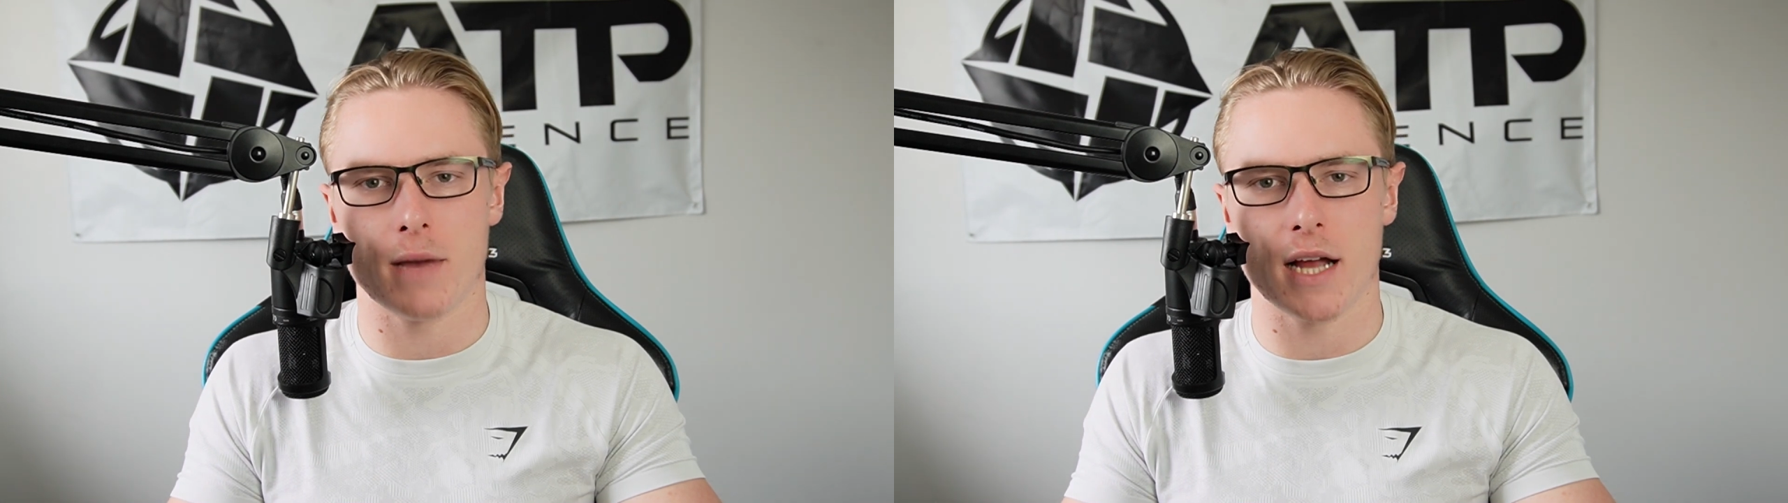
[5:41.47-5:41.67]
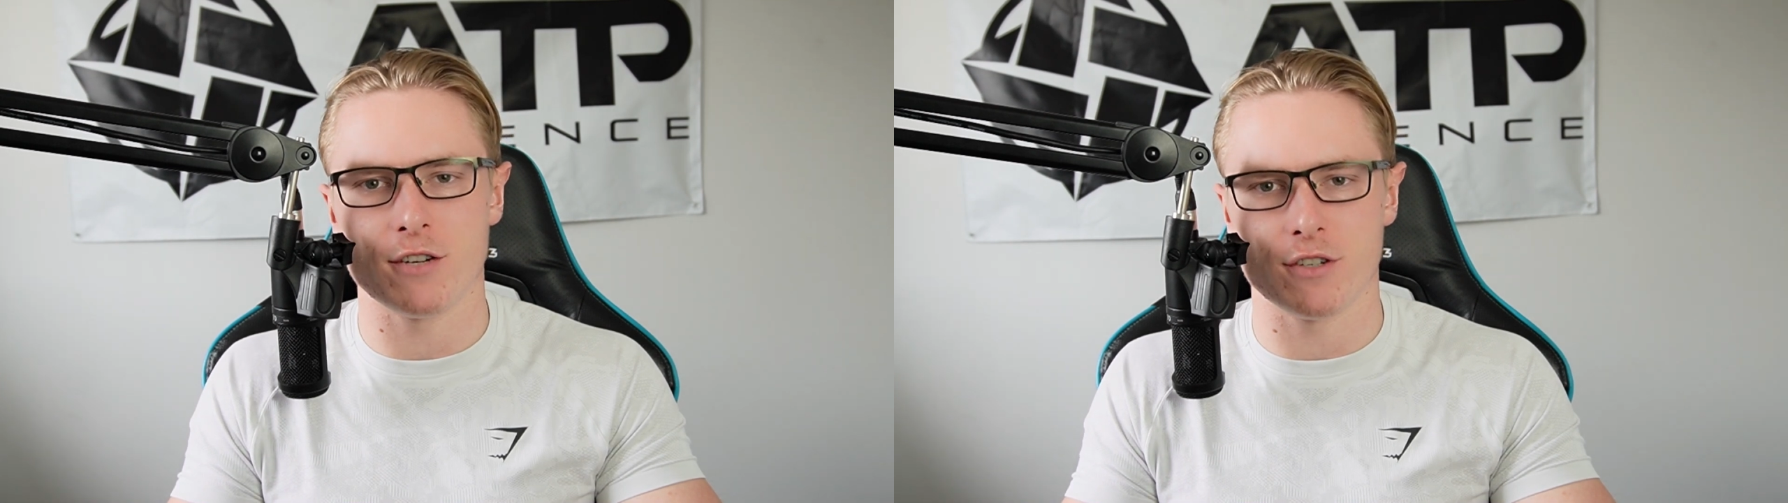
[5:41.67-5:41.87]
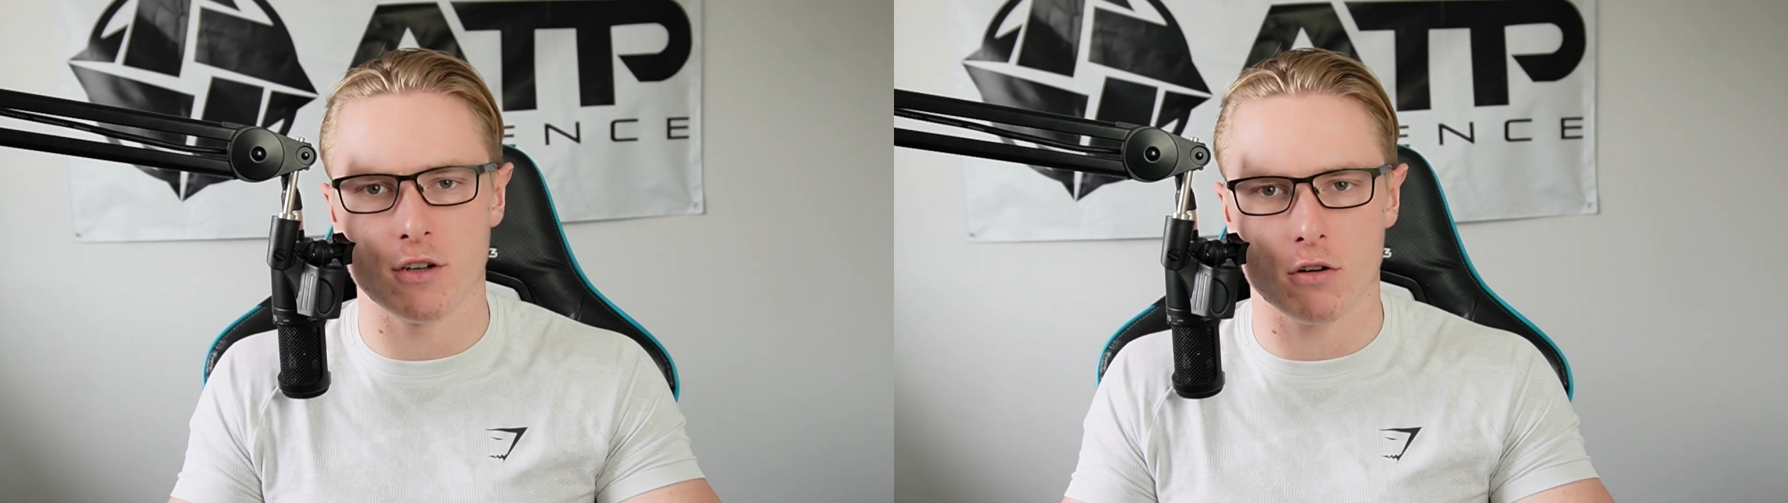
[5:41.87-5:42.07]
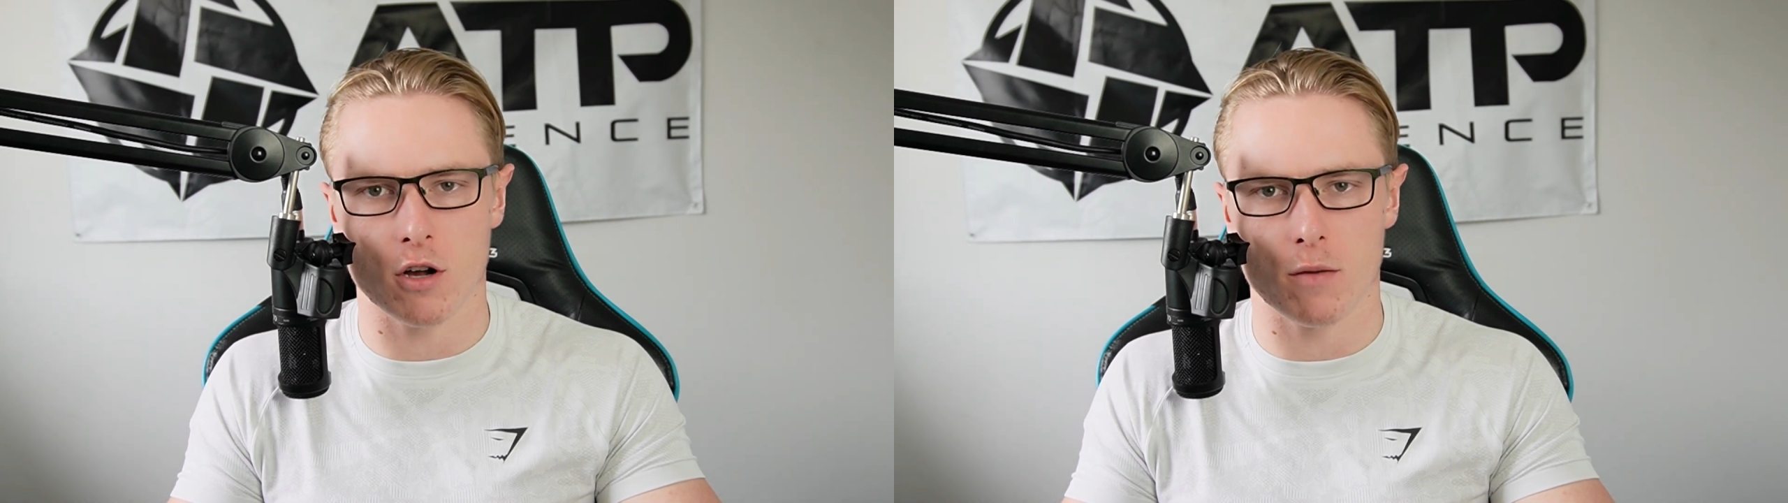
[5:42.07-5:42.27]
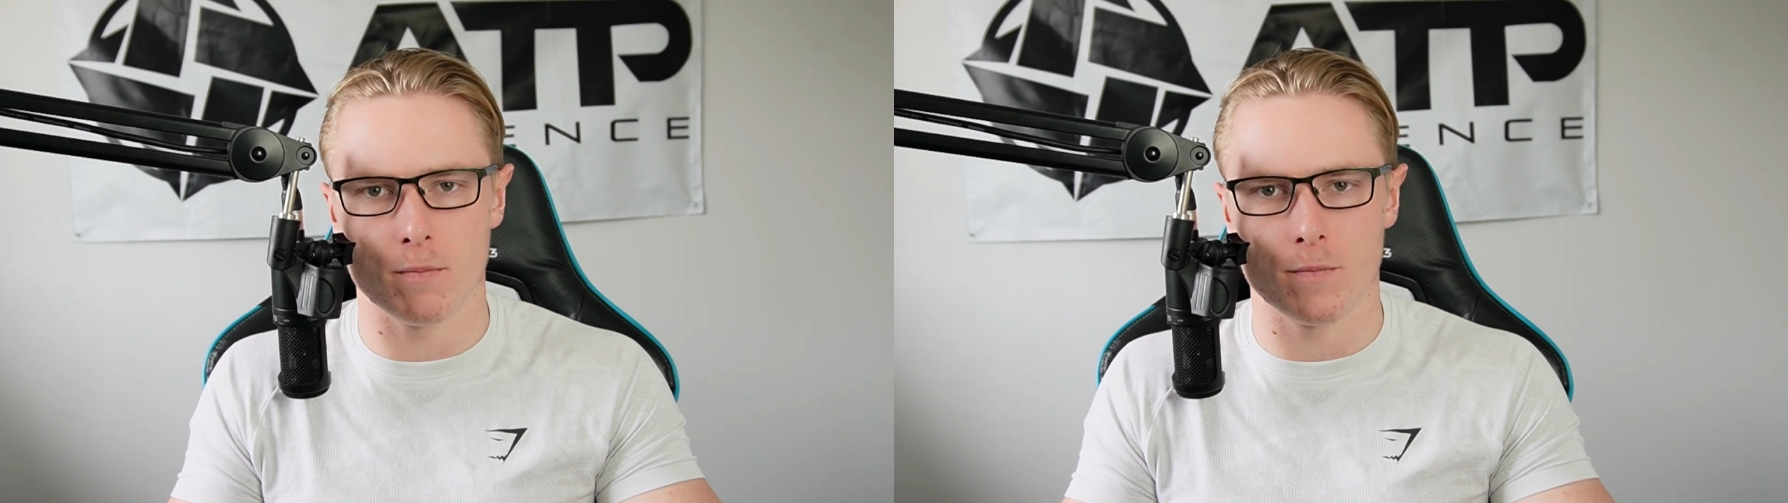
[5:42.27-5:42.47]

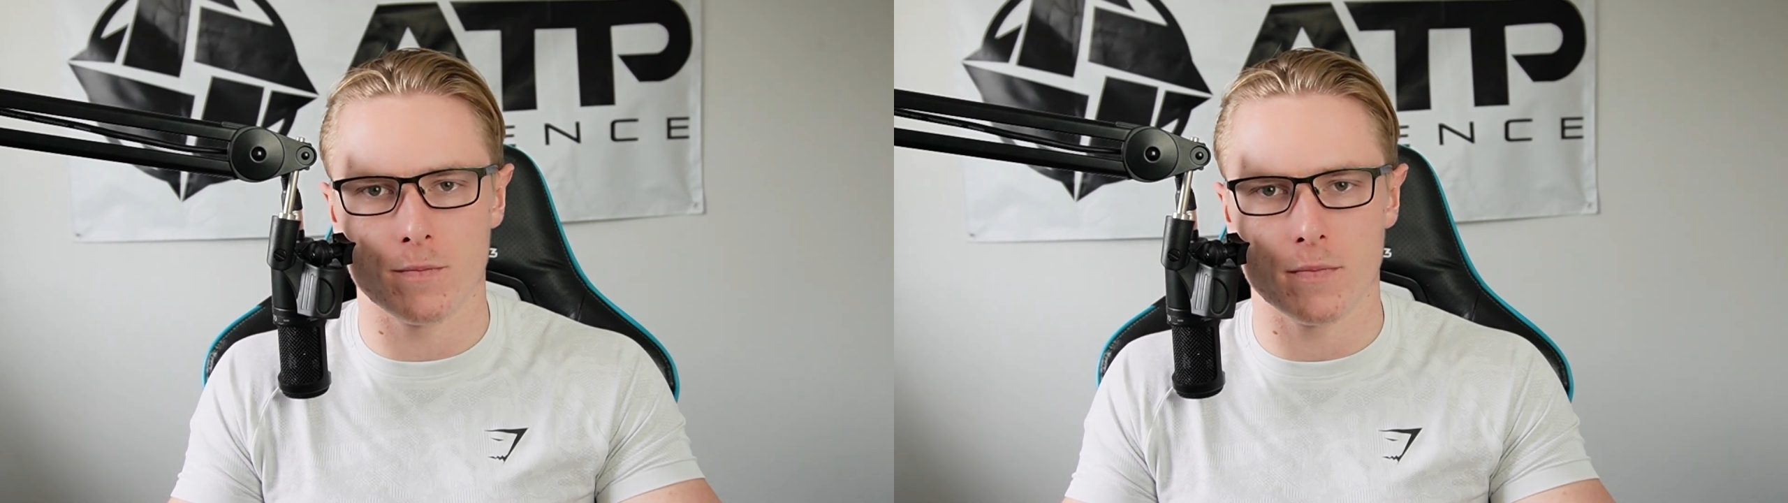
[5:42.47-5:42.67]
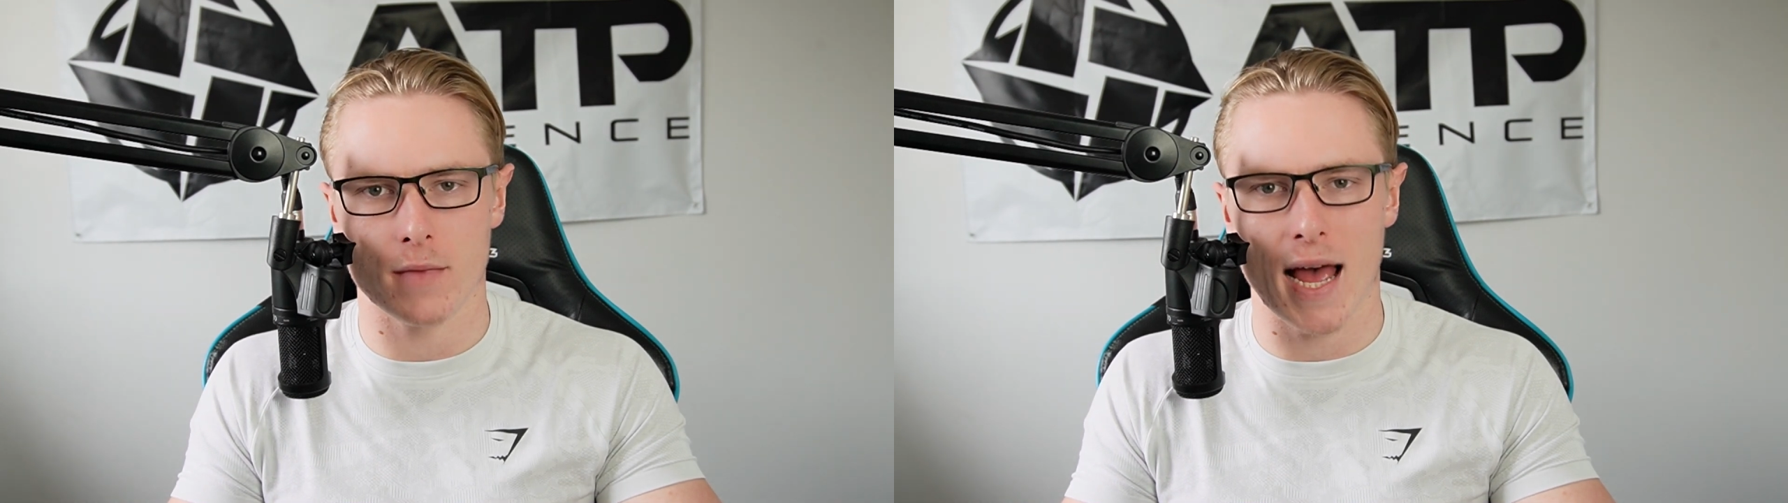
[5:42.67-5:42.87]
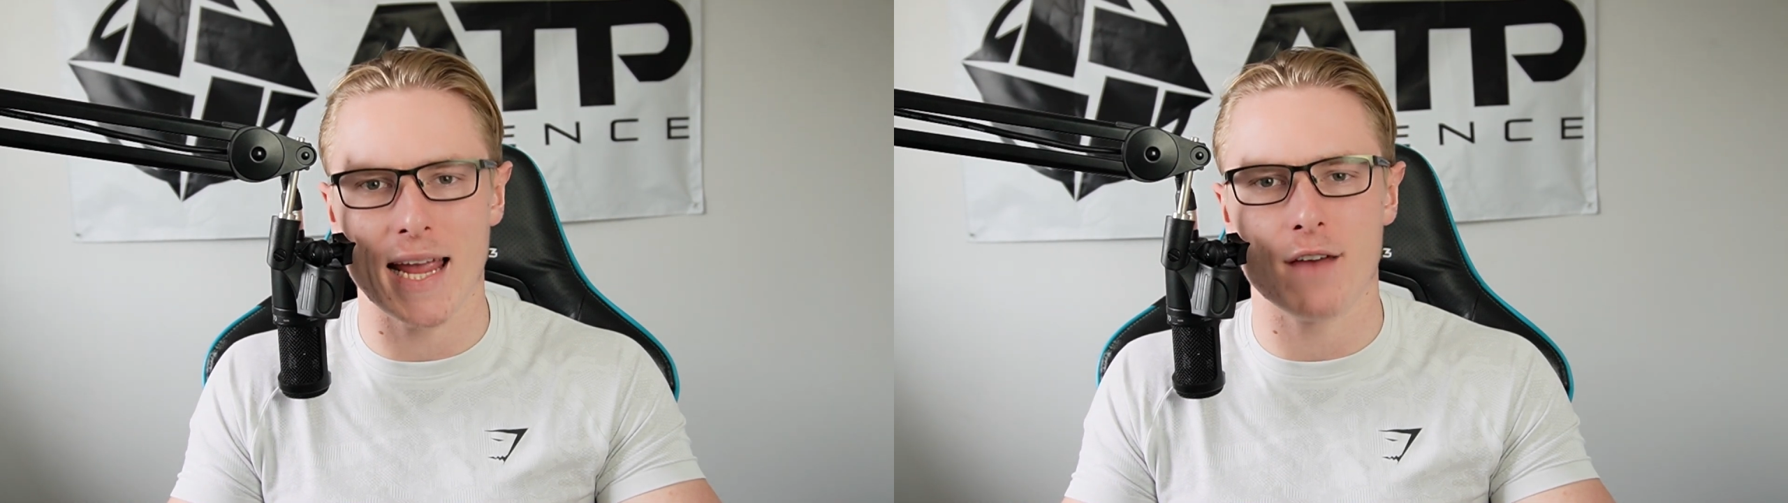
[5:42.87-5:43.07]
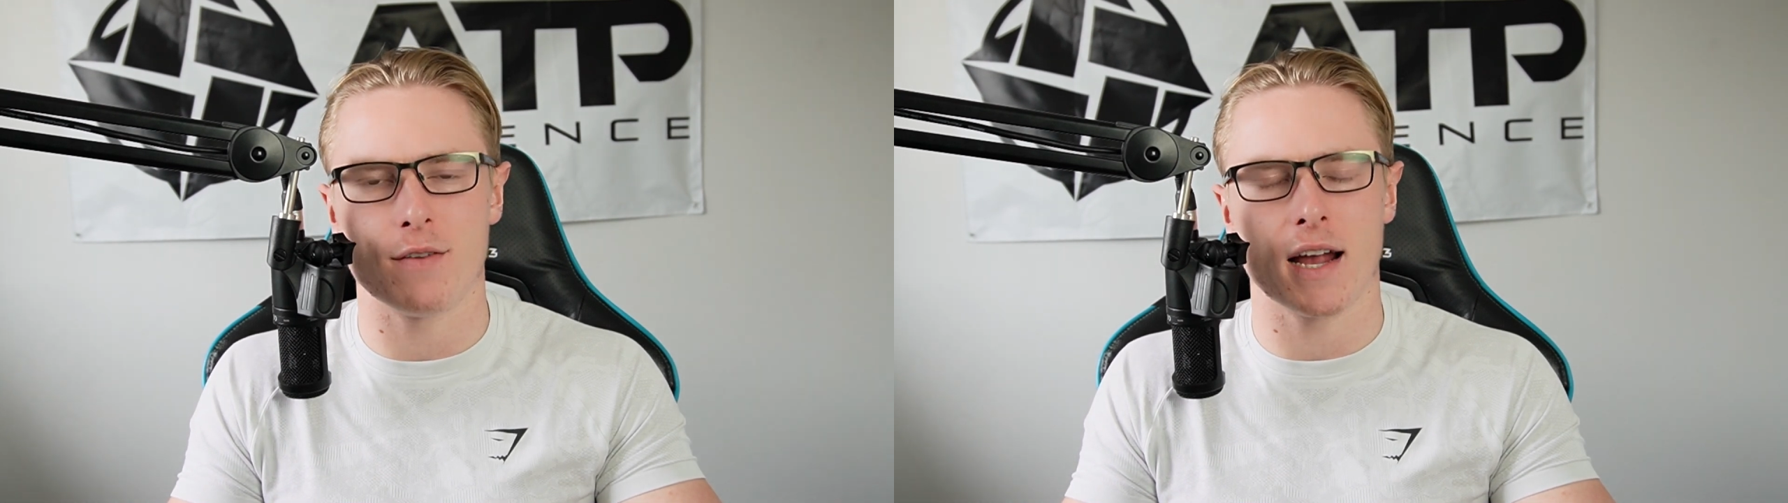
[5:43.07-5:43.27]
Patreon.com/AF